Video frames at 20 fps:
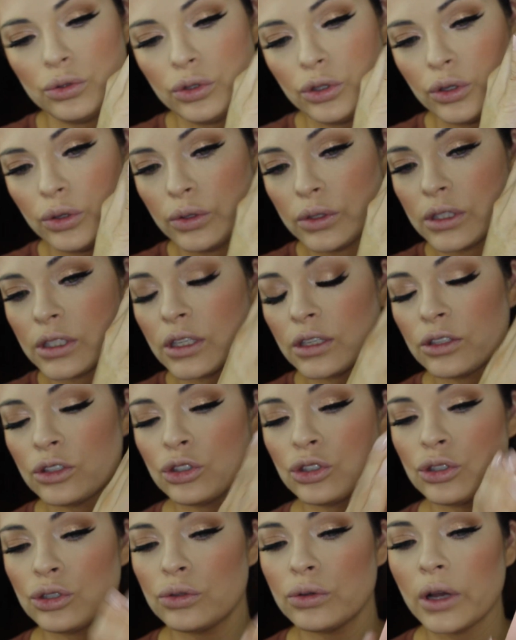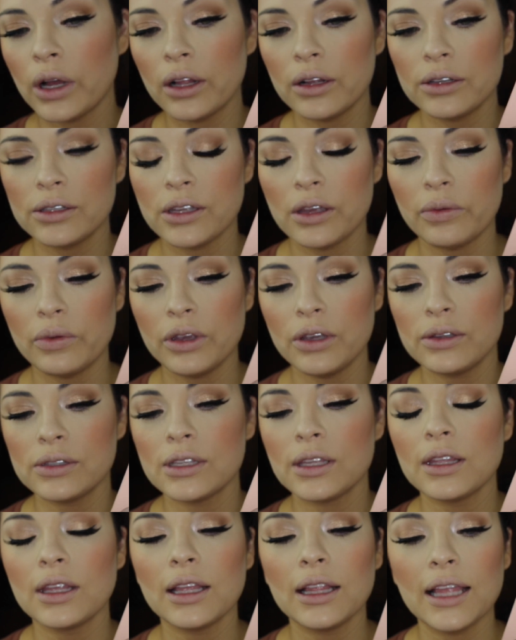use the 2 colors that we
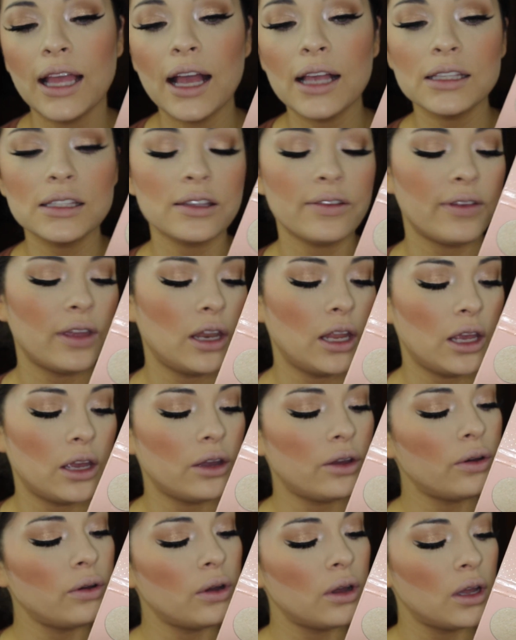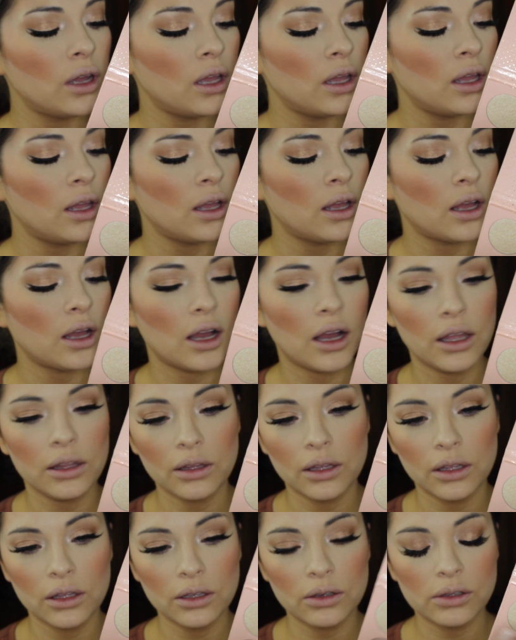used in the last video
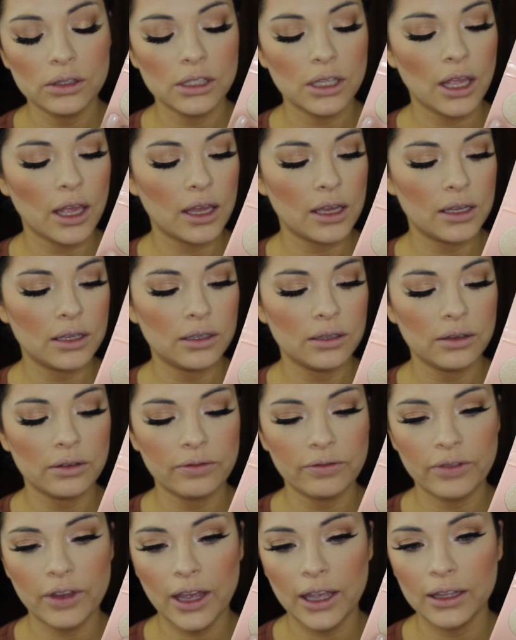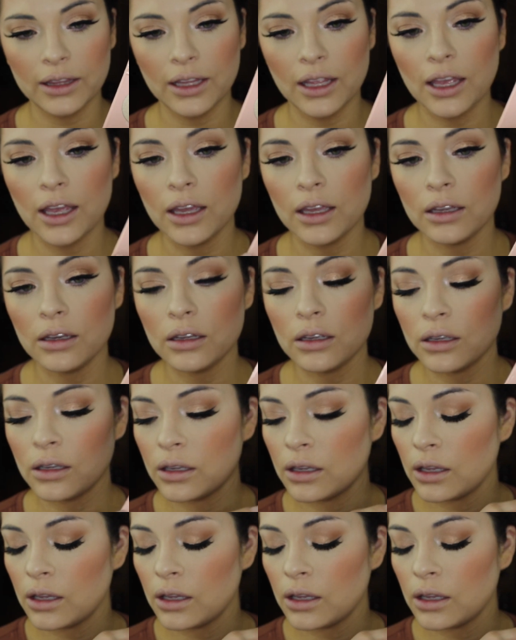on the loose and fine line,